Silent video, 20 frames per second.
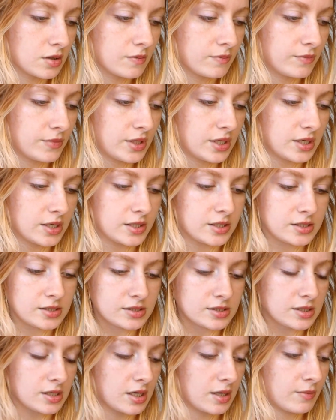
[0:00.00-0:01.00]

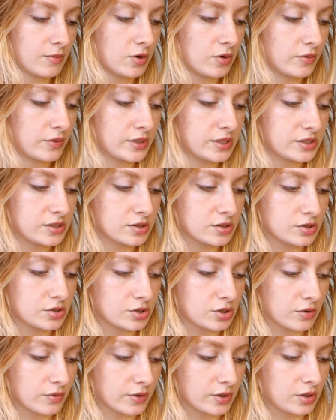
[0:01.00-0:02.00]
because I'm always
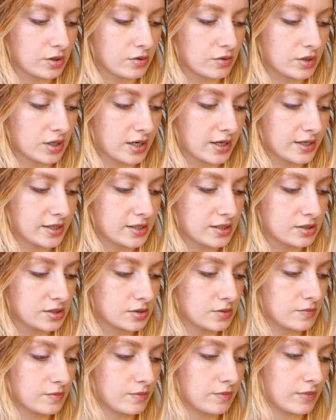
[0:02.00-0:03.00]
showing you guys
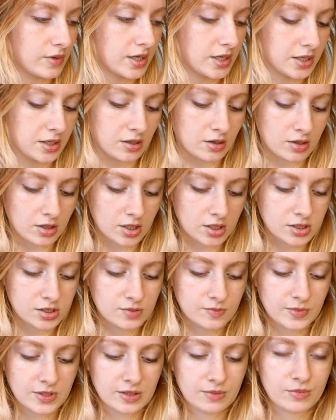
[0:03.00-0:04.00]
my art,
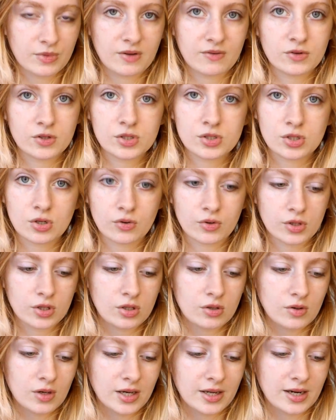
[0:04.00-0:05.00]
but I'm never showing
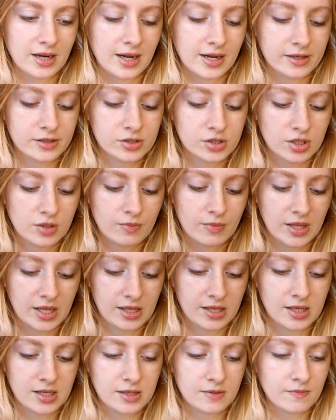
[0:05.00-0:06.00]
you how to actually
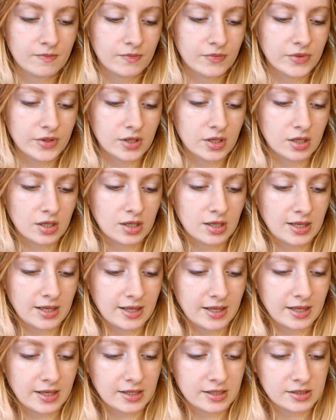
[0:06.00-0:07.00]
make it.
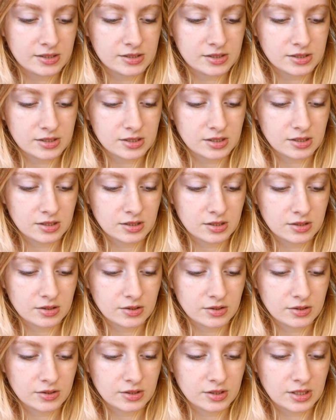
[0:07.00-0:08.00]
And
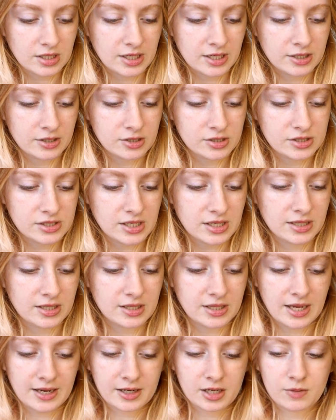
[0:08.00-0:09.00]
I understand that
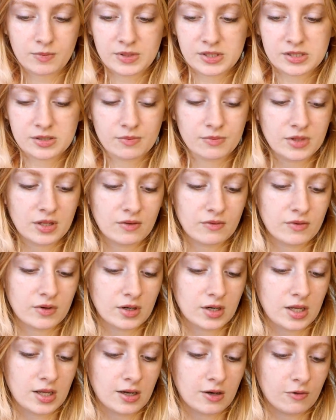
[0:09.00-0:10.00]
that could be something
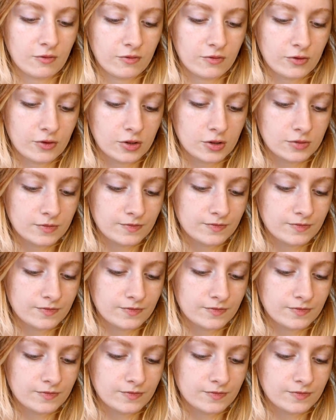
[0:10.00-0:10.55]
very helpful,